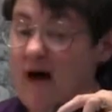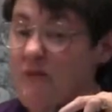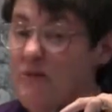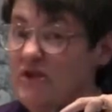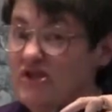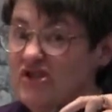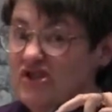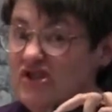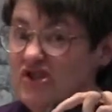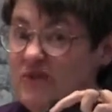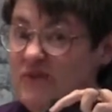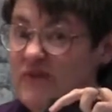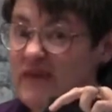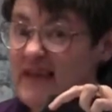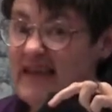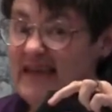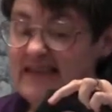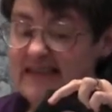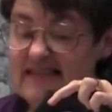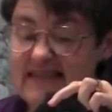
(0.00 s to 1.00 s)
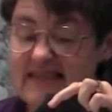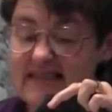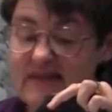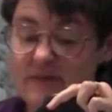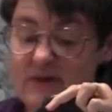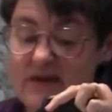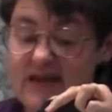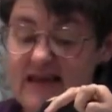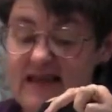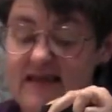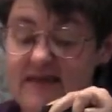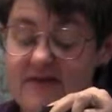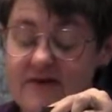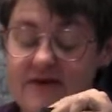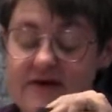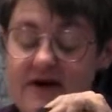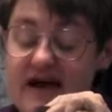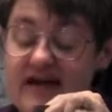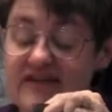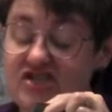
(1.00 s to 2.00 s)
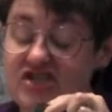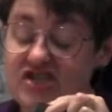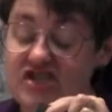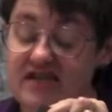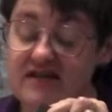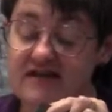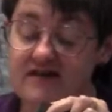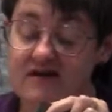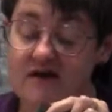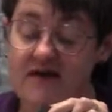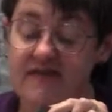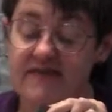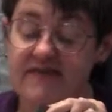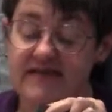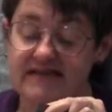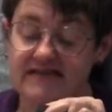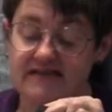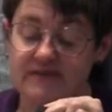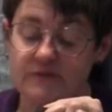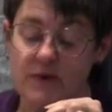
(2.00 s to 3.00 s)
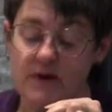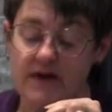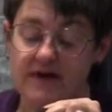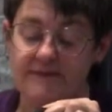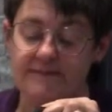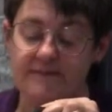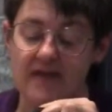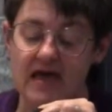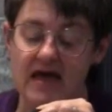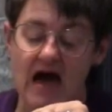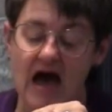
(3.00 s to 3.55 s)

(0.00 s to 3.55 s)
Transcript: I wouldn't show the kids this one either. I cheated on this one.